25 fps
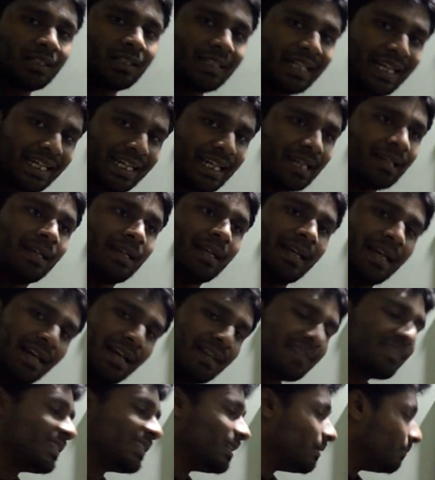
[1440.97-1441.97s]
Taking
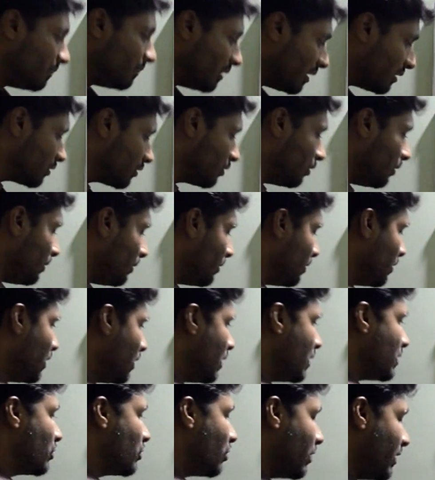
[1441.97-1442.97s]
LCM. That's good.
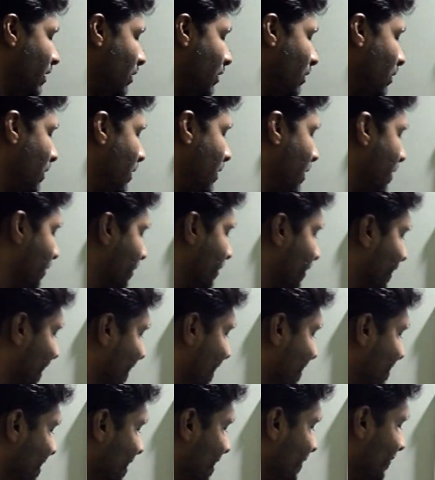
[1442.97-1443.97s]
So here the
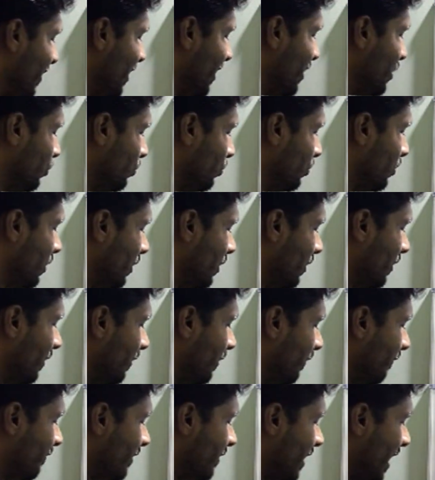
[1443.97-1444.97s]
LCM value
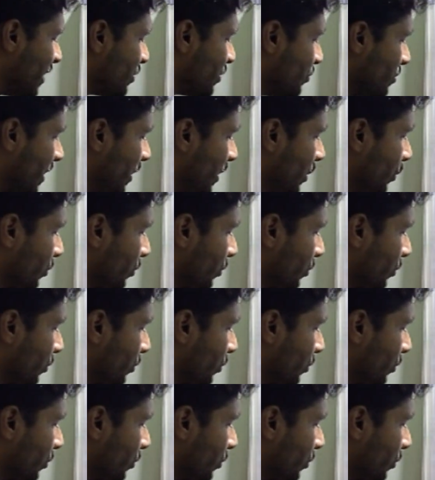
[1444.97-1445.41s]
we actually